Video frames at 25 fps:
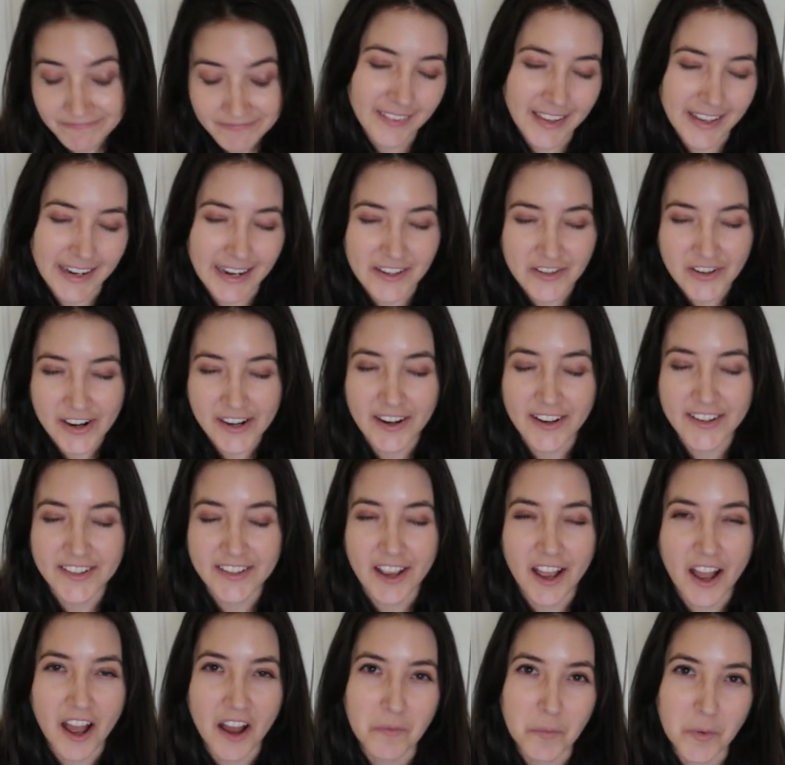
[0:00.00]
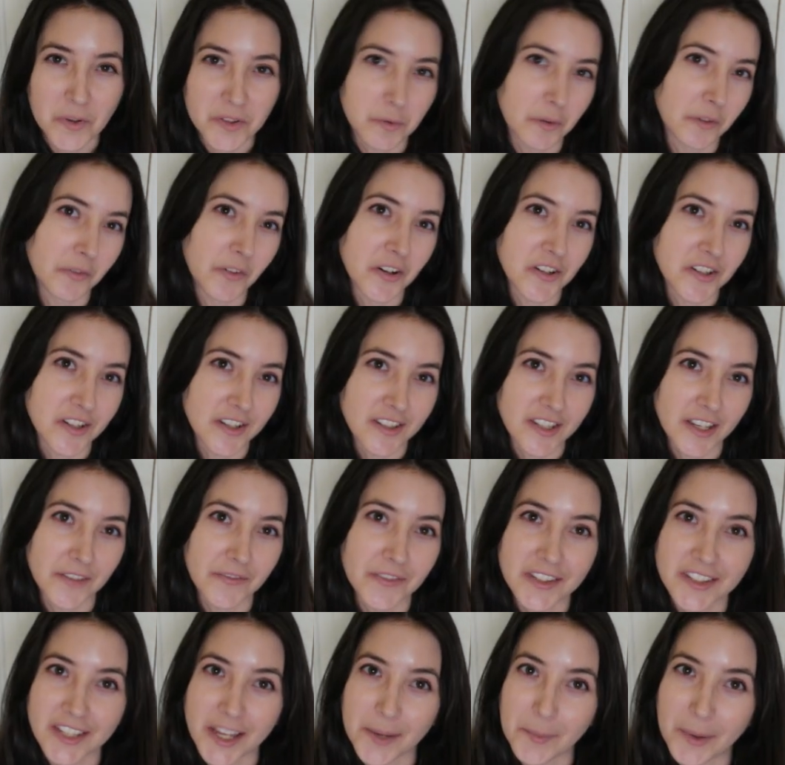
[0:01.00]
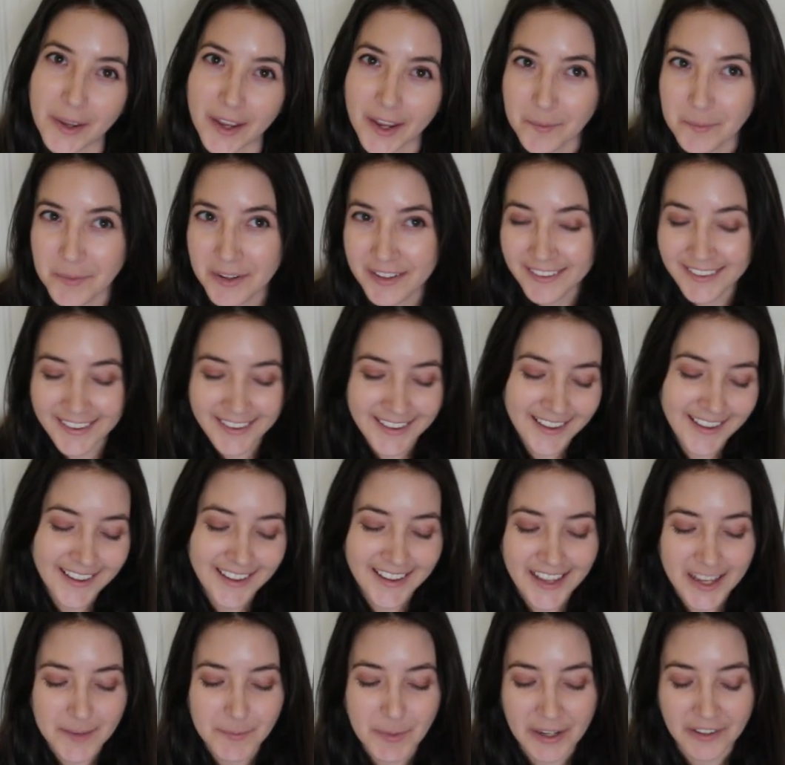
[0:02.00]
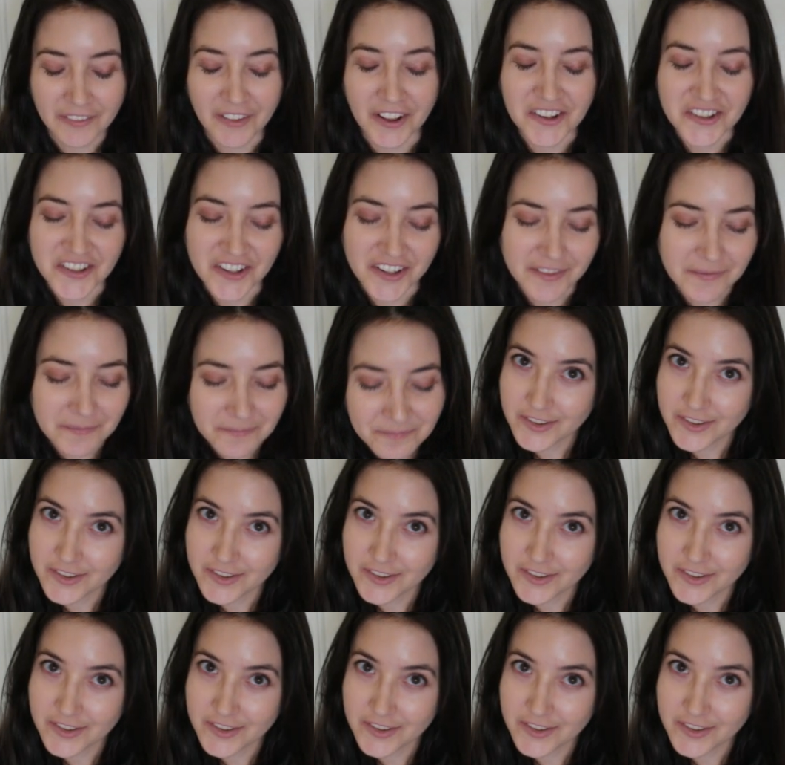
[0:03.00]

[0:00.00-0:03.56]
And I try not to have multiple versions of the same game in my collection.